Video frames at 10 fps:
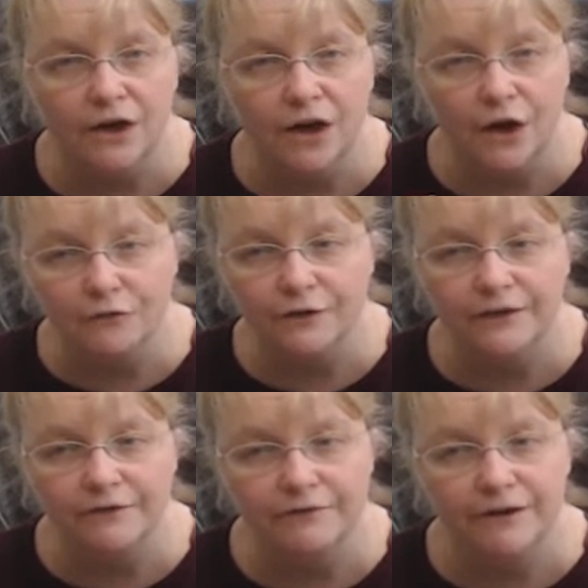Hopefully
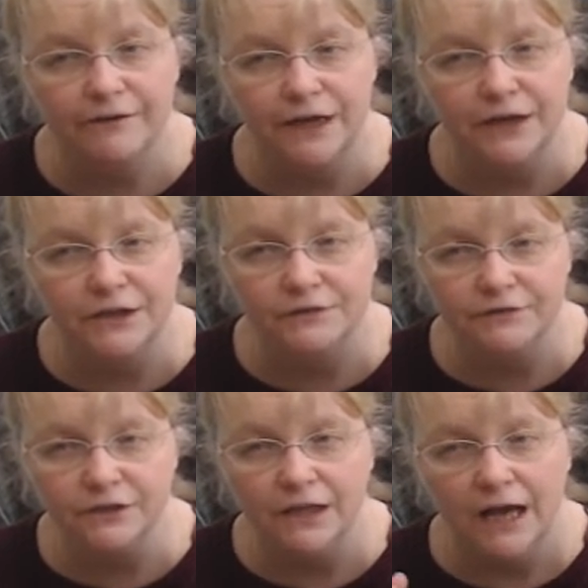you found that
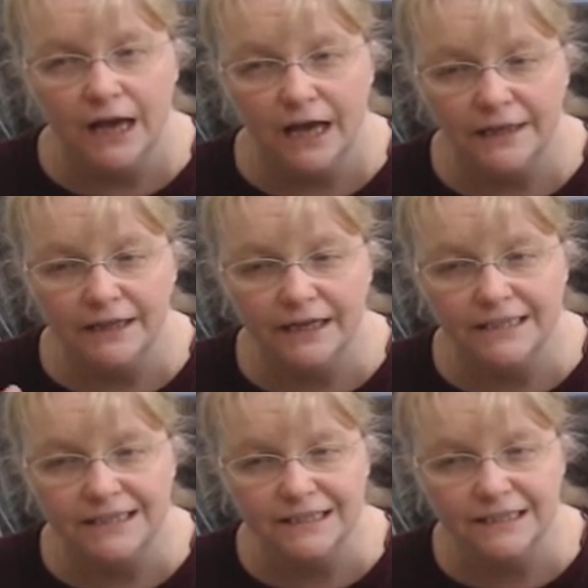useful and that it
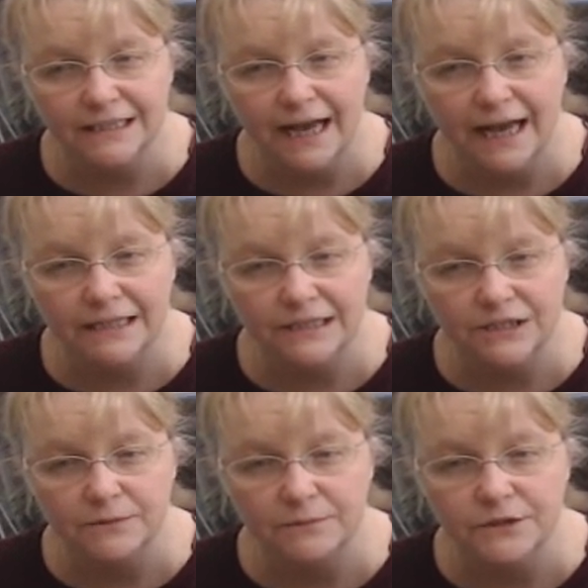still added
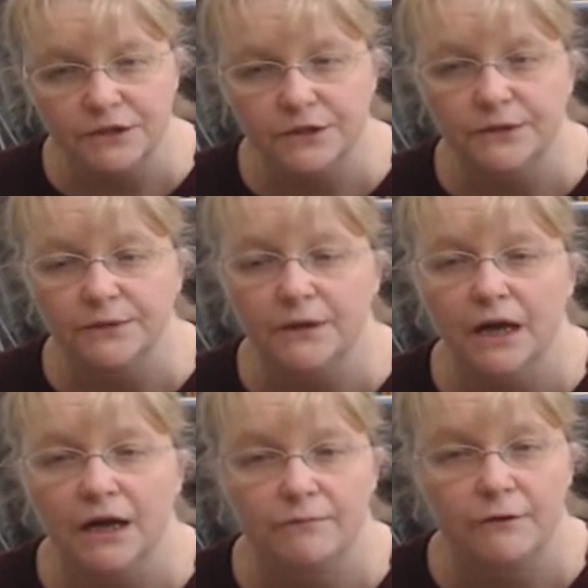up to
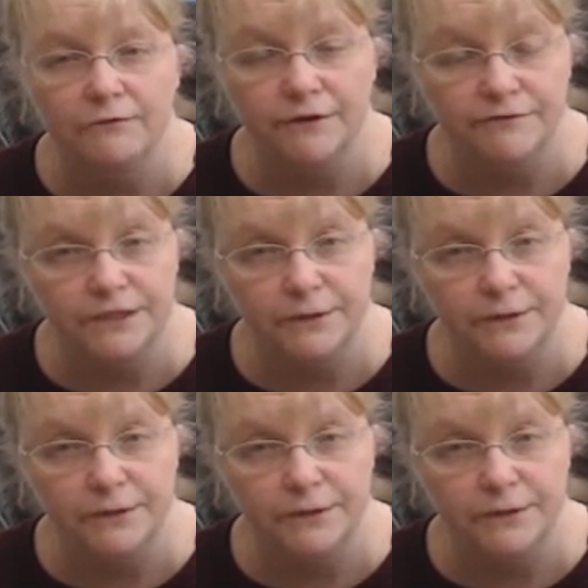50